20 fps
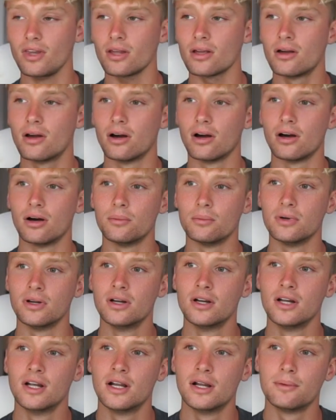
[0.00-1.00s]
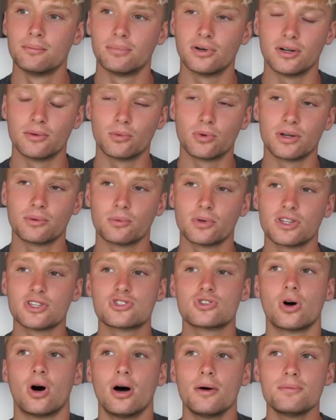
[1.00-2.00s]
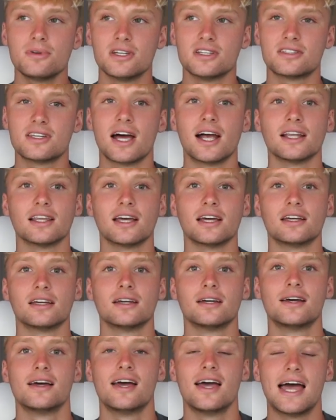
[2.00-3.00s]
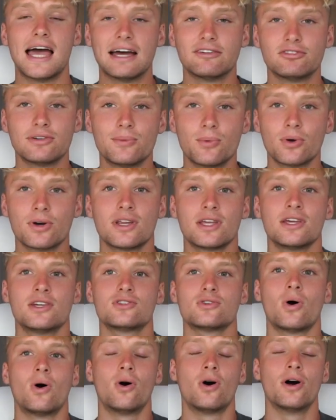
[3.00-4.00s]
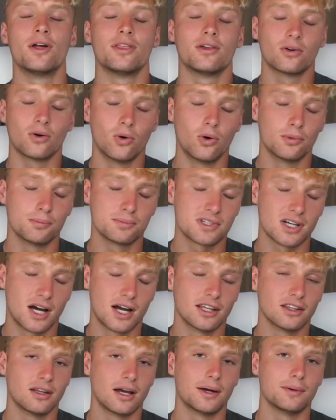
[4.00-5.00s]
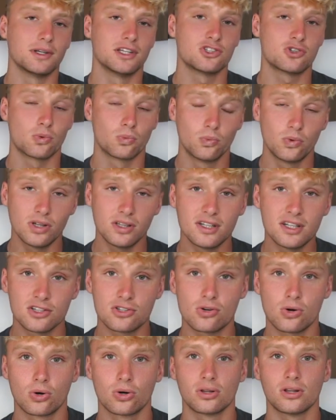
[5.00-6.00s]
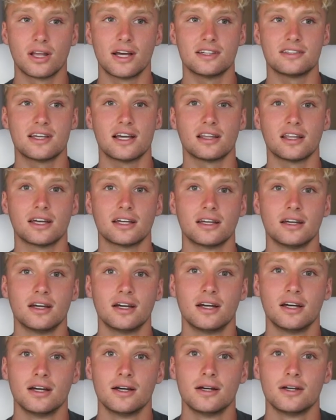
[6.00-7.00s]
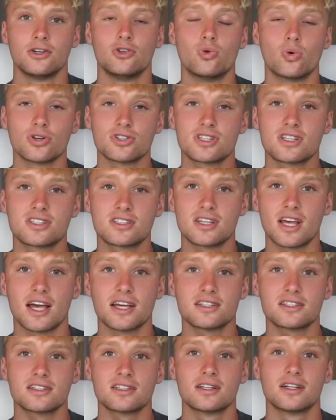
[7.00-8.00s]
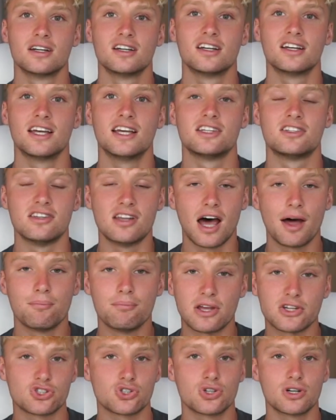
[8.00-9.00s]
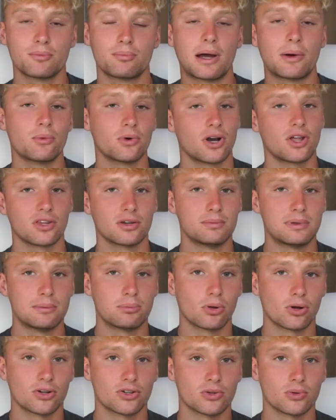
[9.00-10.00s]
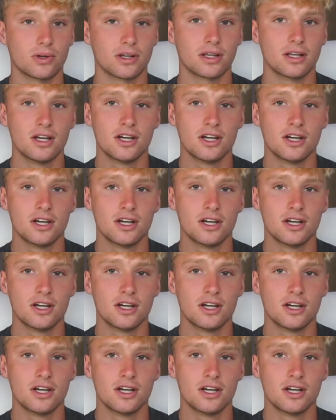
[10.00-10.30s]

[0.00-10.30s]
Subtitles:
But what this taught me is that, like, everyone is on their own timeline, and to really internalize that, like, your success is not measured by what other people are doing.